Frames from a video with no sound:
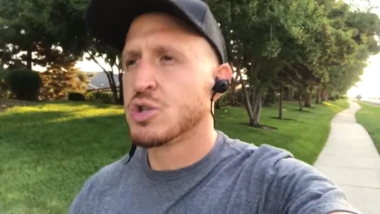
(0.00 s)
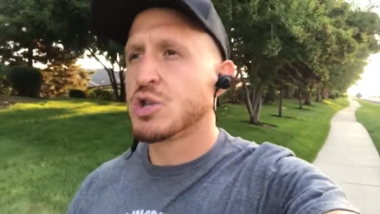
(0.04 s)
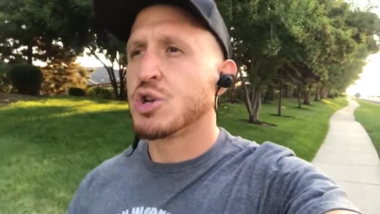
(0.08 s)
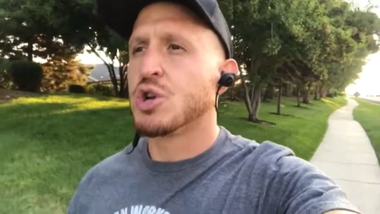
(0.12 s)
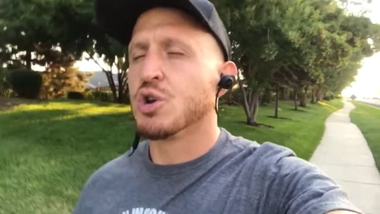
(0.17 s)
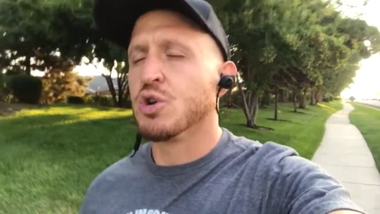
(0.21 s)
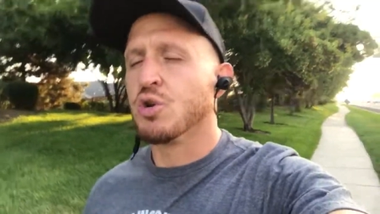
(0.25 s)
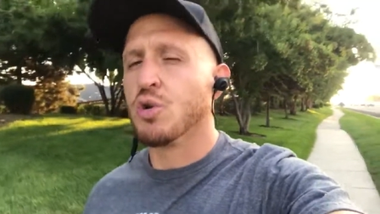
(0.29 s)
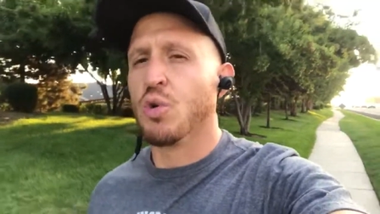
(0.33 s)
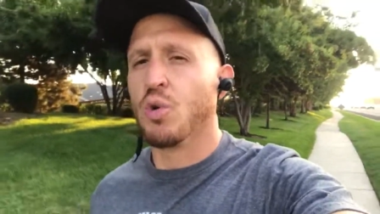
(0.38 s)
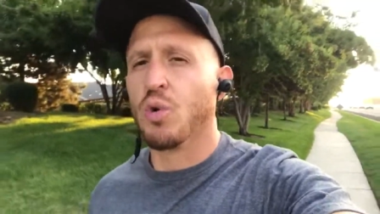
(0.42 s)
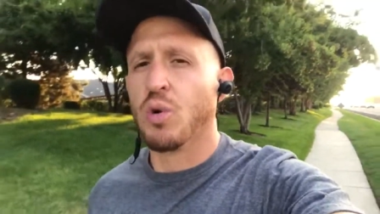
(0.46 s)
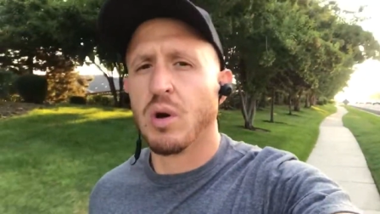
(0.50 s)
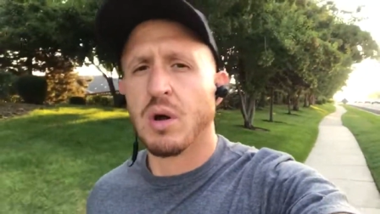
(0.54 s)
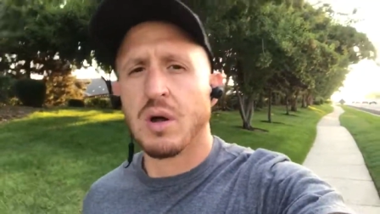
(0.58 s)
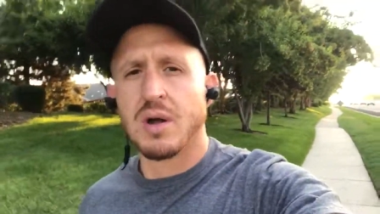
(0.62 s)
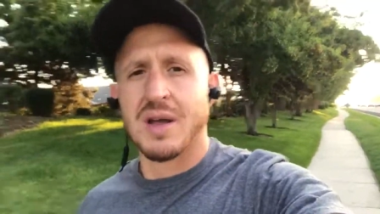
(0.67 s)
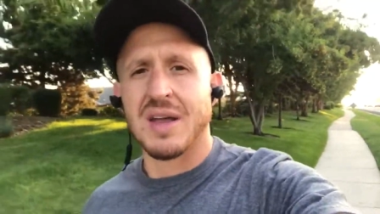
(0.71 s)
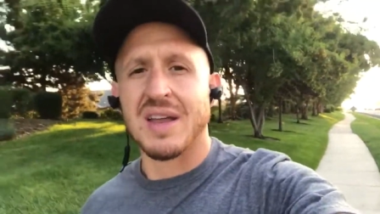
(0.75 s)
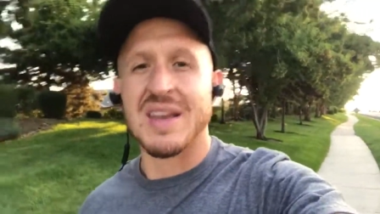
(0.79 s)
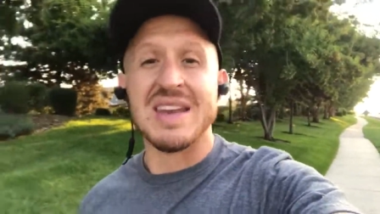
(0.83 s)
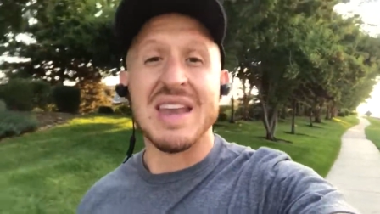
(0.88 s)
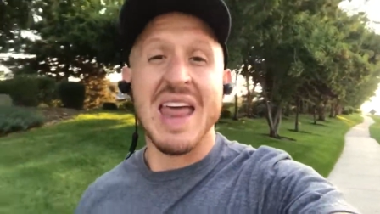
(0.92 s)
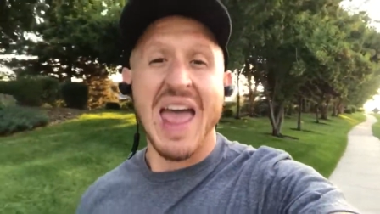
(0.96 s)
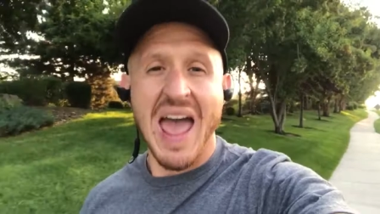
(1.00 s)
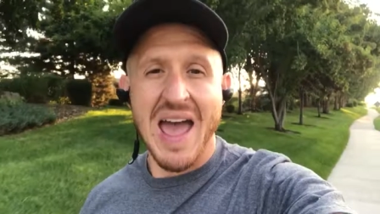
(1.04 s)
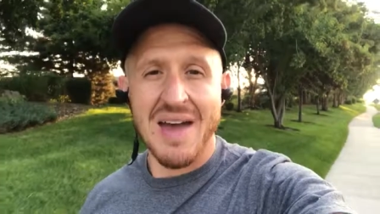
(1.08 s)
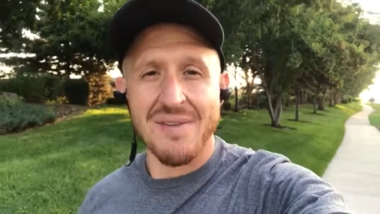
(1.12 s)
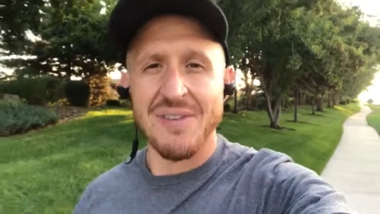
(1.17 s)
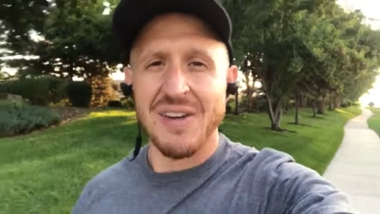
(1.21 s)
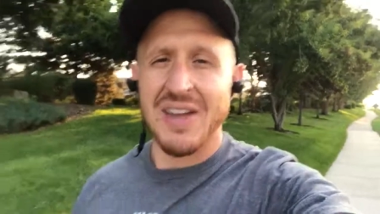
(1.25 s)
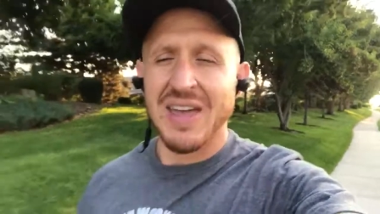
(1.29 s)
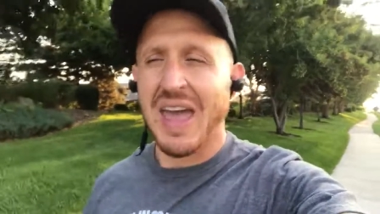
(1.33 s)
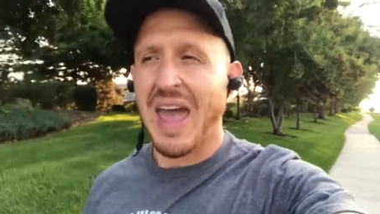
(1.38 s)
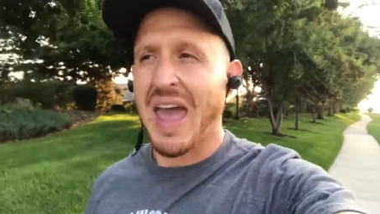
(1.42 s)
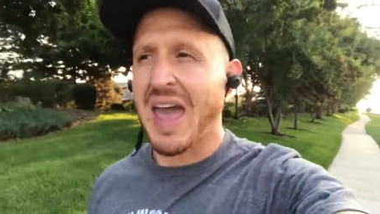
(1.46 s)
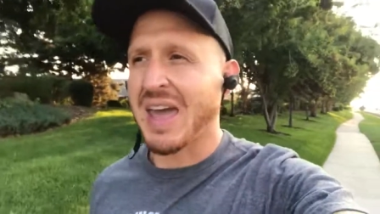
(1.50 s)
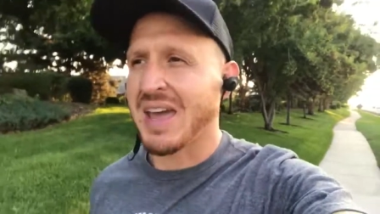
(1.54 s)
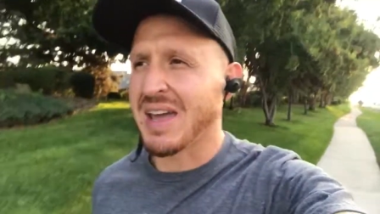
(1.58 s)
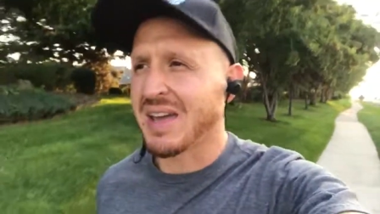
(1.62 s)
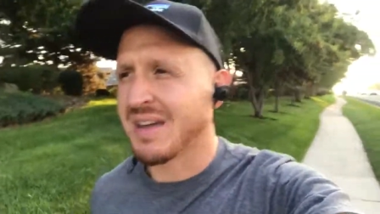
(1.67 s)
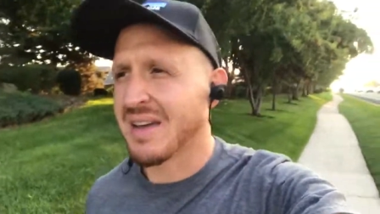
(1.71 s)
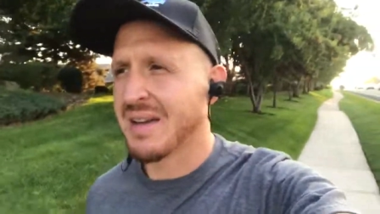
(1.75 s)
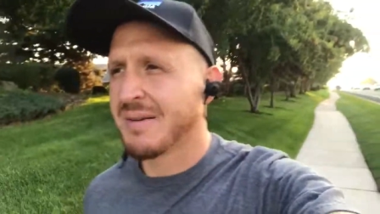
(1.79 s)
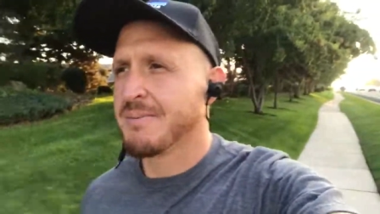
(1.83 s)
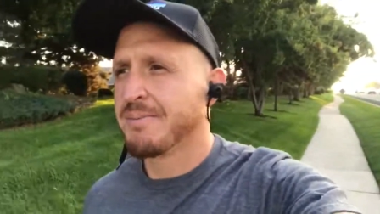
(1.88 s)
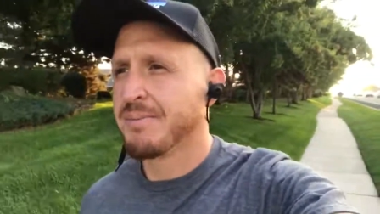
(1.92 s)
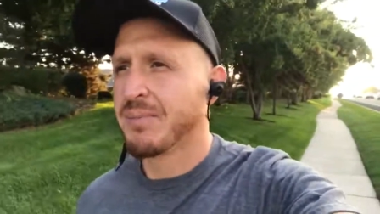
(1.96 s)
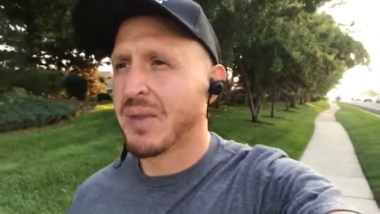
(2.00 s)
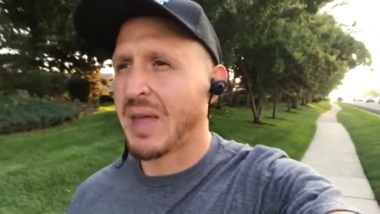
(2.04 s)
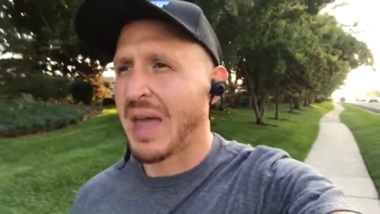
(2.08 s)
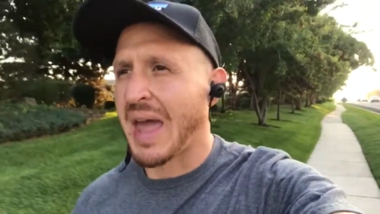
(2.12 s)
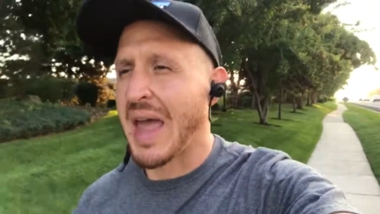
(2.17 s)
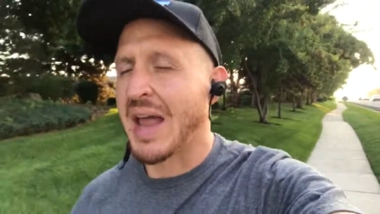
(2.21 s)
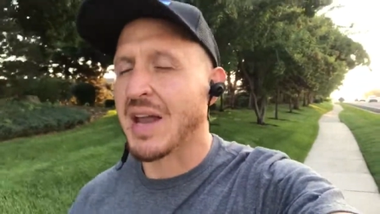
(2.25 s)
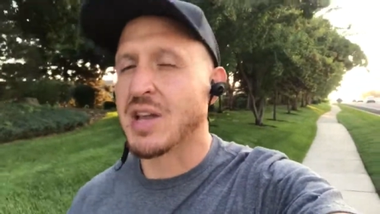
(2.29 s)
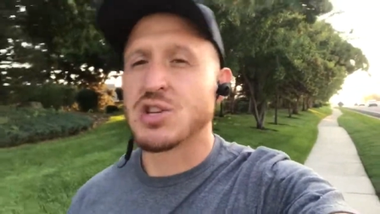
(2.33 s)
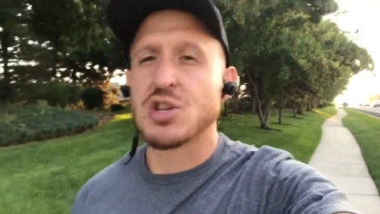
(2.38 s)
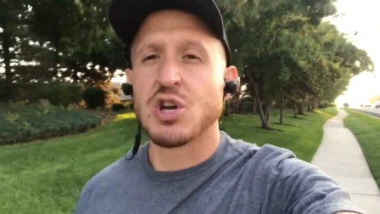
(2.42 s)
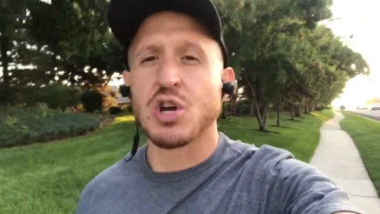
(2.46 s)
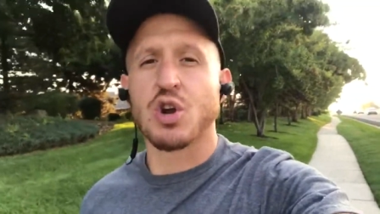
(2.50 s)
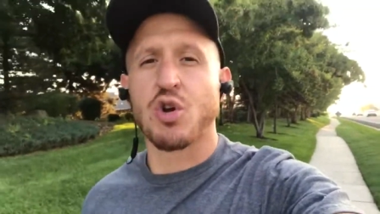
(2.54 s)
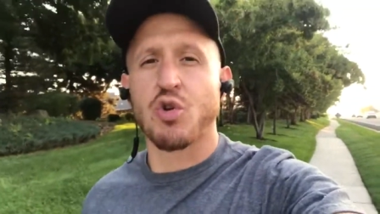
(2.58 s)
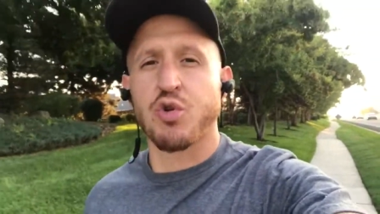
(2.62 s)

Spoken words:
to navigate and to